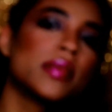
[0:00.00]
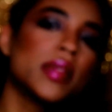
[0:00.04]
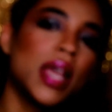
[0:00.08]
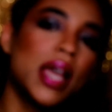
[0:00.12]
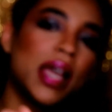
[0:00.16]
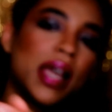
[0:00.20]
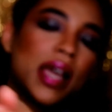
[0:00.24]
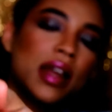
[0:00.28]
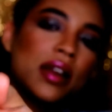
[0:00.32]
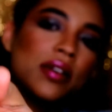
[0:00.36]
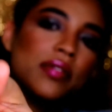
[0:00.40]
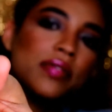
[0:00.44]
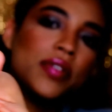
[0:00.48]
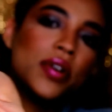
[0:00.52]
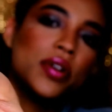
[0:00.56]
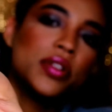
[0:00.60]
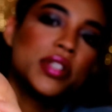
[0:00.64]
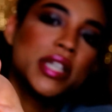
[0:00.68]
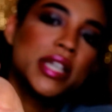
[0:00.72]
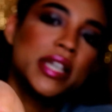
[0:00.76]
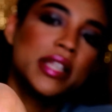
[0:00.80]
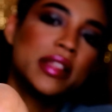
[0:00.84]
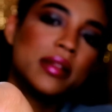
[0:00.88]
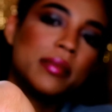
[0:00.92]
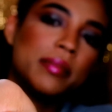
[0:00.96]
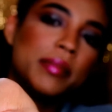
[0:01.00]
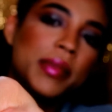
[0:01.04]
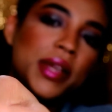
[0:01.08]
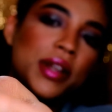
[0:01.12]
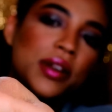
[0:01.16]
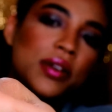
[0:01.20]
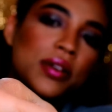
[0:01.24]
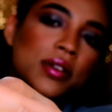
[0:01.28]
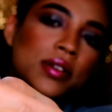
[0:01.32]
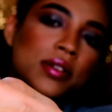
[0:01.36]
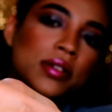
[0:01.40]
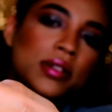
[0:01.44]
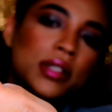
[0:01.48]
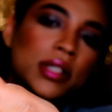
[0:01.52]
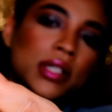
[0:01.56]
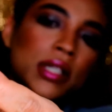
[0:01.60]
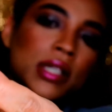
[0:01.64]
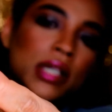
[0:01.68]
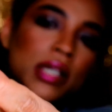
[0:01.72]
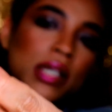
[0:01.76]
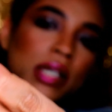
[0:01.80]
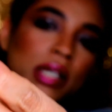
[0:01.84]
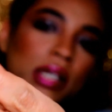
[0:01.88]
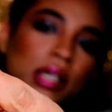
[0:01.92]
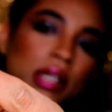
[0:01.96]
I kind of fold it in the middle
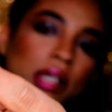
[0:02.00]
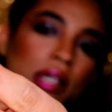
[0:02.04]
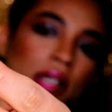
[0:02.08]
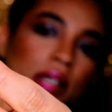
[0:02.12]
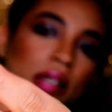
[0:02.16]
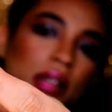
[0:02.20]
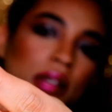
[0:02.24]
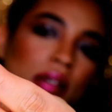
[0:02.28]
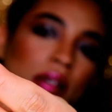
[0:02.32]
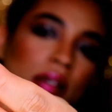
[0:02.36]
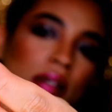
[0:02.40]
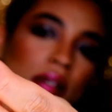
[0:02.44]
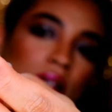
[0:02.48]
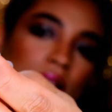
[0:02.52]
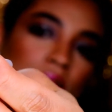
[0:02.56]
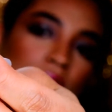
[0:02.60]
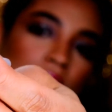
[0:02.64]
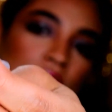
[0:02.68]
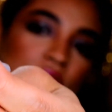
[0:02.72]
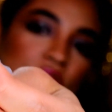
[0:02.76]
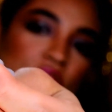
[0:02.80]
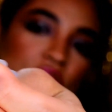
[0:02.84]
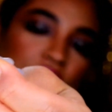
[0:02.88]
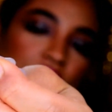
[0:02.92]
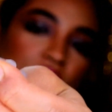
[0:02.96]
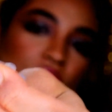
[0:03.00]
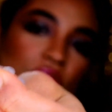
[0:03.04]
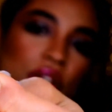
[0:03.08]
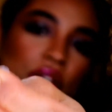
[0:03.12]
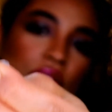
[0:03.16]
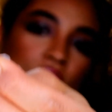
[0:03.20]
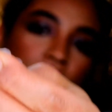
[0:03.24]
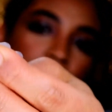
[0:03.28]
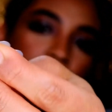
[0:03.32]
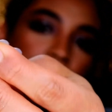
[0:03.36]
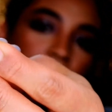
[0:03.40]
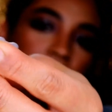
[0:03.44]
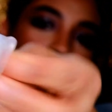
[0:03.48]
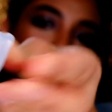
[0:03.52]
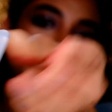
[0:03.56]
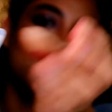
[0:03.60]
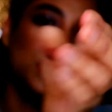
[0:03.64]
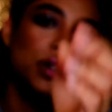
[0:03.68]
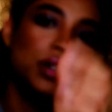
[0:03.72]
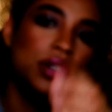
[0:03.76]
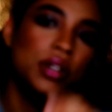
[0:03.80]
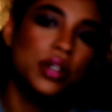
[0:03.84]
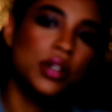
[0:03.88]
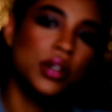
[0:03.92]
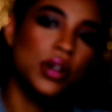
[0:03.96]
and just
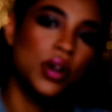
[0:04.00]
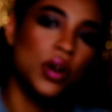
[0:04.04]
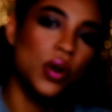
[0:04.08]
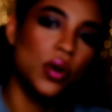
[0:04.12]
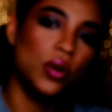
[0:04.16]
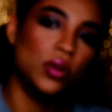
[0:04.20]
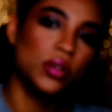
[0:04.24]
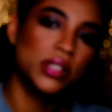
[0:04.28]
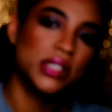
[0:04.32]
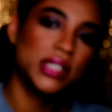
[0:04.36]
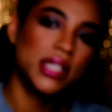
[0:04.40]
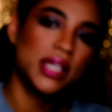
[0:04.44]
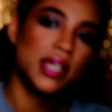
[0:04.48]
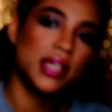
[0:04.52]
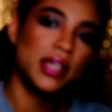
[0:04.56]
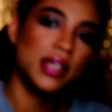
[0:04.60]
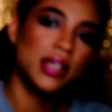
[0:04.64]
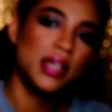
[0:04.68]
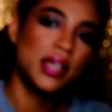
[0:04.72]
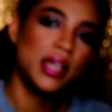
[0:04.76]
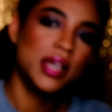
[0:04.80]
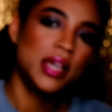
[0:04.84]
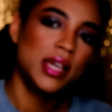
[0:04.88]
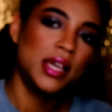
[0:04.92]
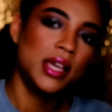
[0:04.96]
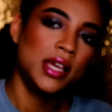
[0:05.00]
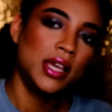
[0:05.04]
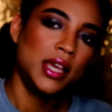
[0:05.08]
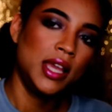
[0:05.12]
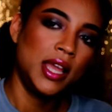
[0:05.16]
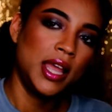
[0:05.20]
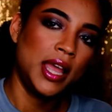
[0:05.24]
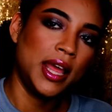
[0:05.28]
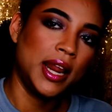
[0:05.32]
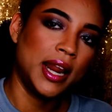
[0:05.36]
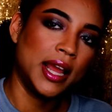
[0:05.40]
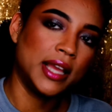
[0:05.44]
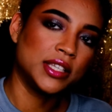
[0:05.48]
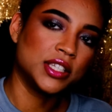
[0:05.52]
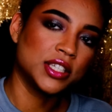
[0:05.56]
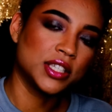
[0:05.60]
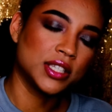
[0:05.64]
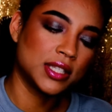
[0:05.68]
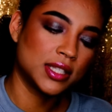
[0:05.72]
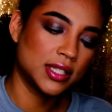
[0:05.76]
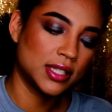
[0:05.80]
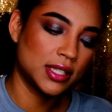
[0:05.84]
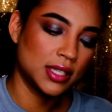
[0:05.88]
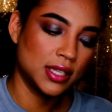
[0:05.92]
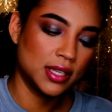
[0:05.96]
hold it, and I
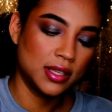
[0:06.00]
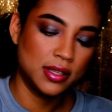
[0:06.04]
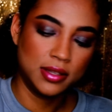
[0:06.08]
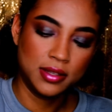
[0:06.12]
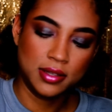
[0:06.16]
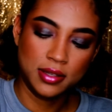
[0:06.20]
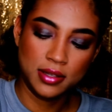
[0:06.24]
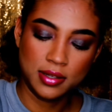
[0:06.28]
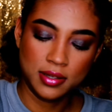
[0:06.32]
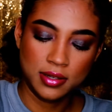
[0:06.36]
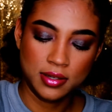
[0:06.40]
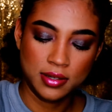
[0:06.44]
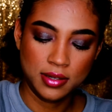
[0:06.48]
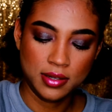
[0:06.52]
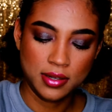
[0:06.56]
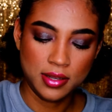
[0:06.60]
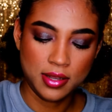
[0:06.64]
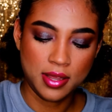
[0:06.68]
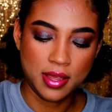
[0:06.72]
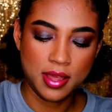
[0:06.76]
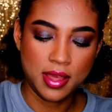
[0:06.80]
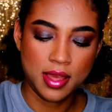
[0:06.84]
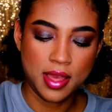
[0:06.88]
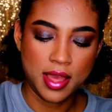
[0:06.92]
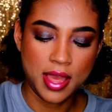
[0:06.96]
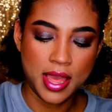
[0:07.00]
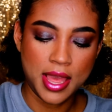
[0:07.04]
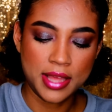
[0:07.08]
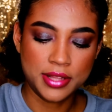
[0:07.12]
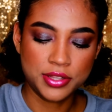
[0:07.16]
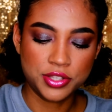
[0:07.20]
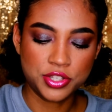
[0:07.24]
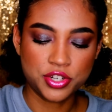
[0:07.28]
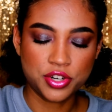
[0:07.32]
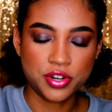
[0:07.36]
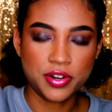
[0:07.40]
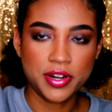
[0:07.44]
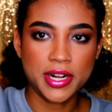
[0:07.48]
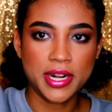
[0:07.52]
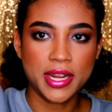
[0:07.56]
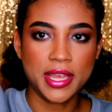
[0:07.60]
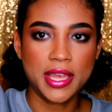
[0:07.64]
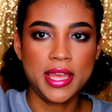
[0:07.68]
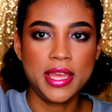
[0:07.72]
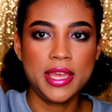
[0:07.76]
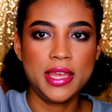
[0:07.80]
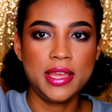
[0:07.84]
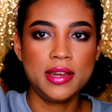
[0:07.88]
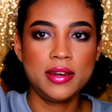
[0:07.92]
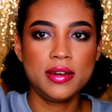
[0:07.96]
just enter it
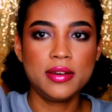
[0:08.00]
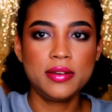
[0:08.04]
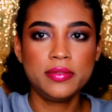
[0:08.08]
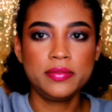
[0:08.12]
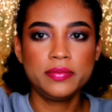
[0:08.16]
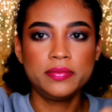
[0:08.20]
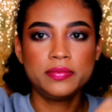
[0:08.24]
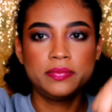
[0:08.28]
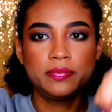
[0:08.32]
in.